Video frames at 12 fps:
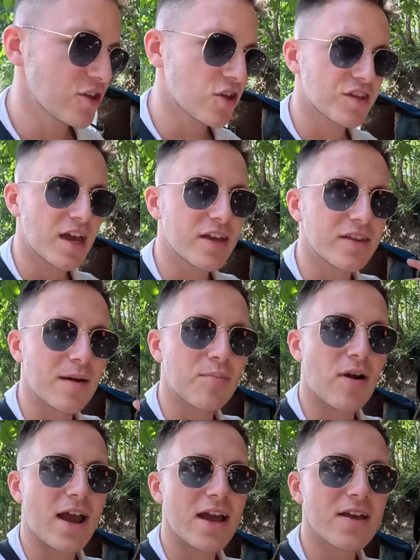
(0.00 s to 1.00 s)
just say their
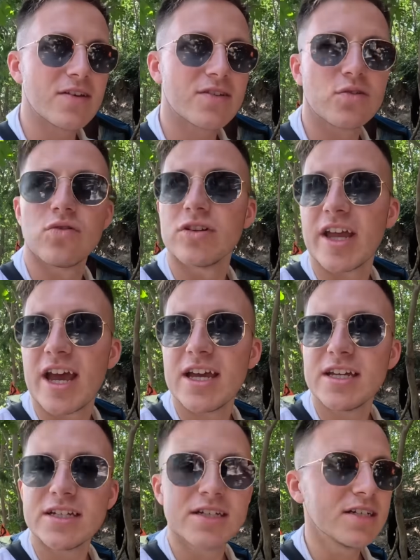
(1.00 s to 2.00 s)
prayers all
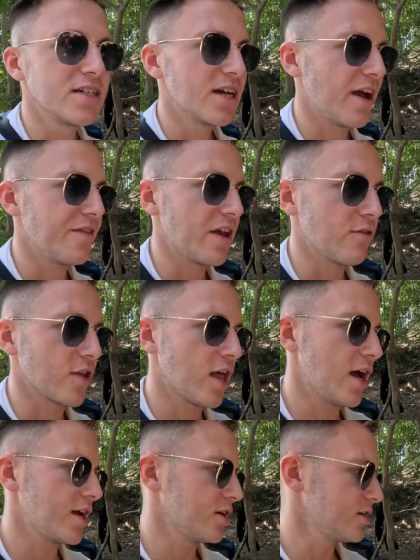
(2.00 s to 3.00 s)
day and they
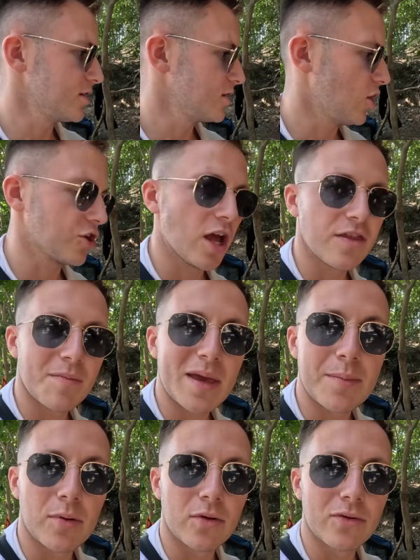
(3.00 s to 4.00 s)
rely on other
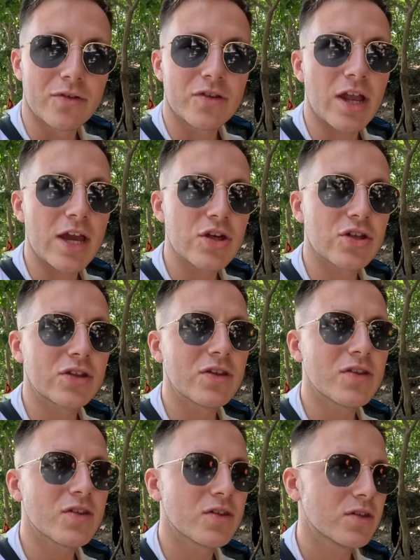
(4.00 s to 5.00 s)
people's
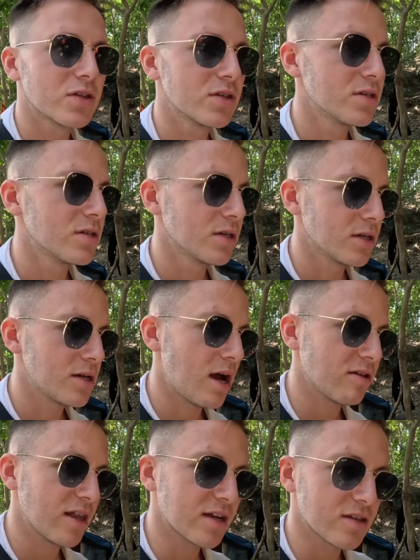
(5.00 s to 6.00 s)
donations.
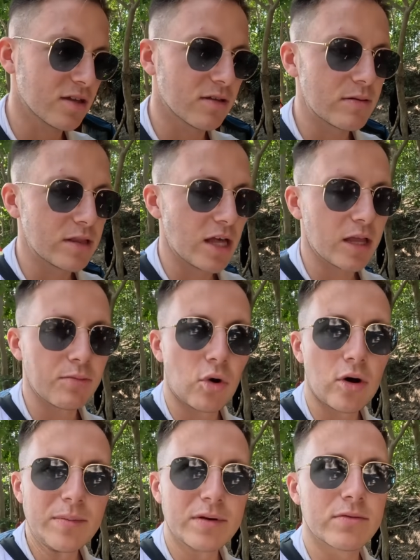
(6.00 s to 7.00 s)
I'd like to learn
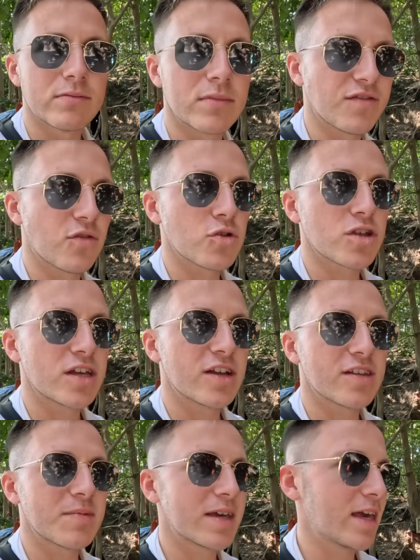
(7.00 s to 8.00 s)
more, but unfortunately I
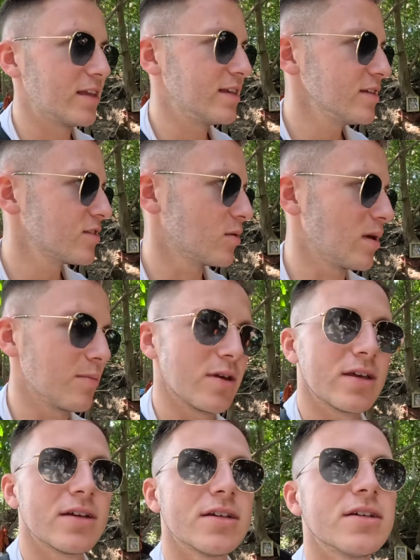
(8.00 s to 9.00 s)
don't speak Hindi, so maybe...